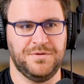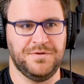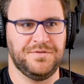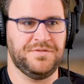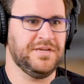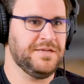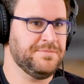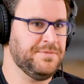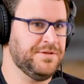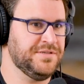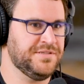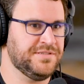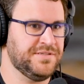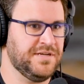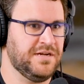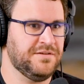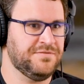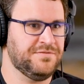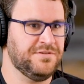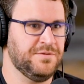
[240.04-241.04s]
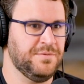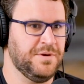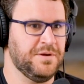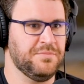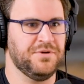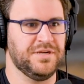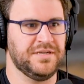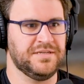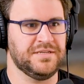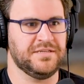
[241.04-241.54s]
thinking about this offer, when I
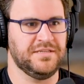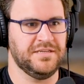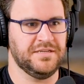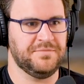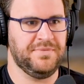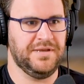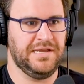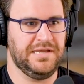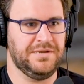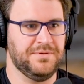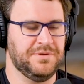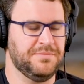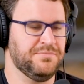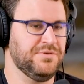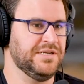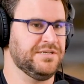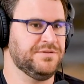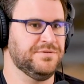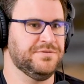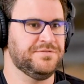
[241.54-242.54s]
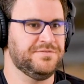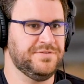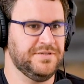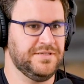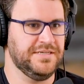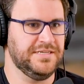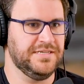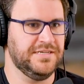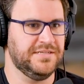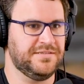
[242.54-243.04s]
bring it to ClickBank, when I bring it to
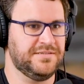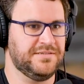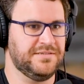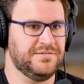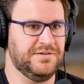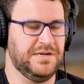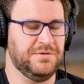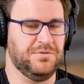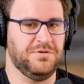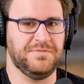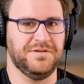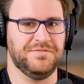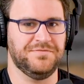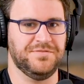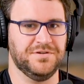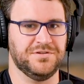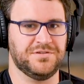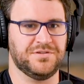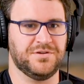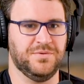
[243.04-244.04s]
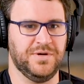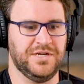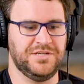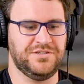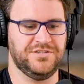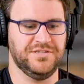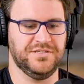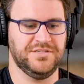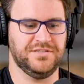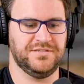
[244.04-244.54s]
affiliates, right? One of my first
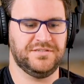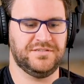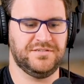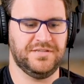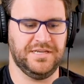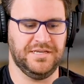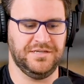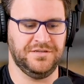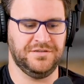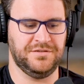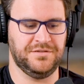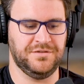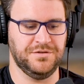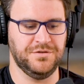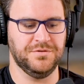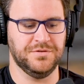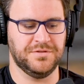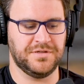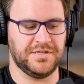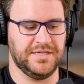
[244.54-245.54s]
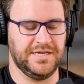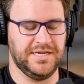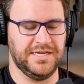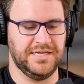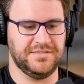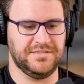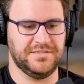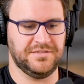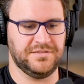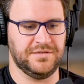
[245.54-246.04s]
questions that I do with
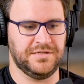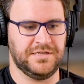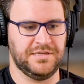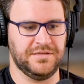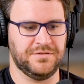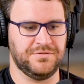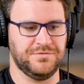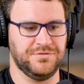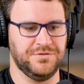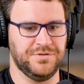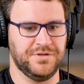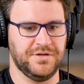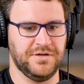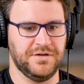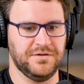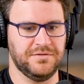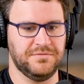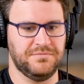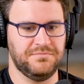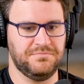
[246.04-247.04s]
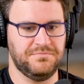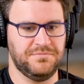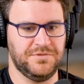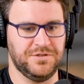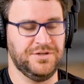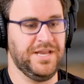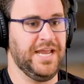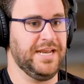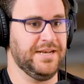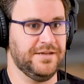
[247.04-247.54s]
clients is looking through their
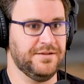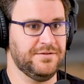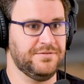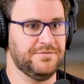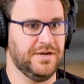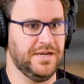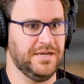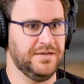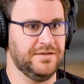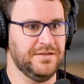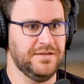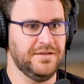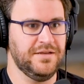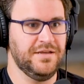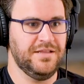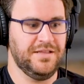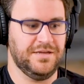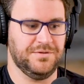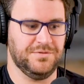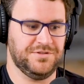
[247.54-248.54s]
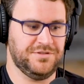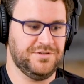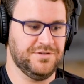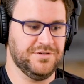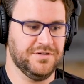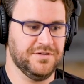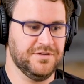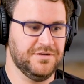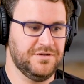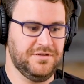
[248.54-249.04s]
their data, right? Like what's
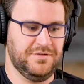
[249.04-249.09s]
your